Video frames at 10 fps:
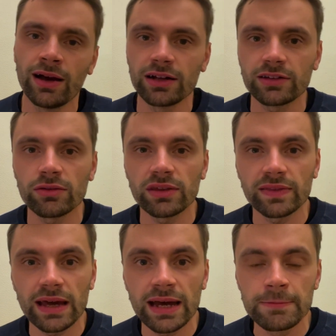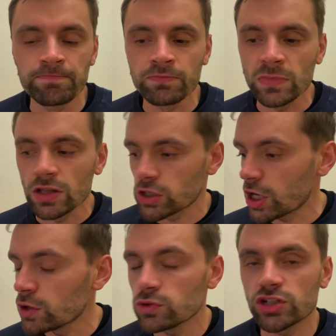I don't think they're
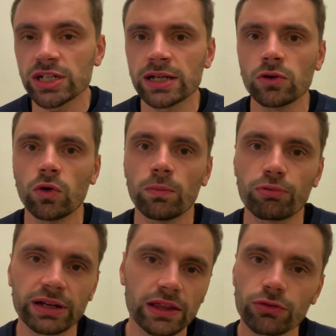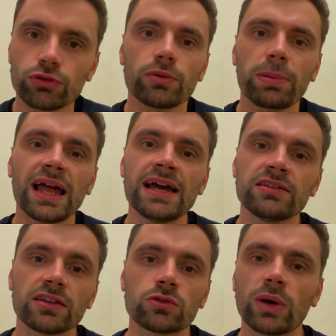coaching or bringing through the
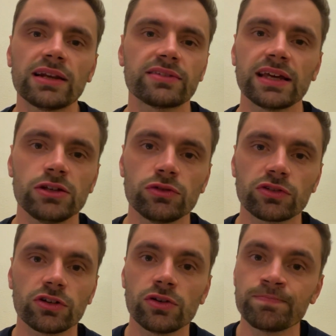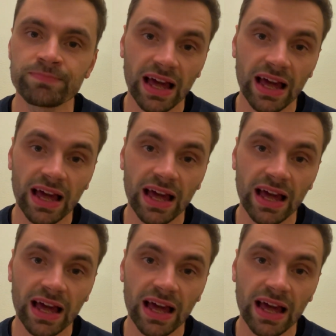players as well as they used to do.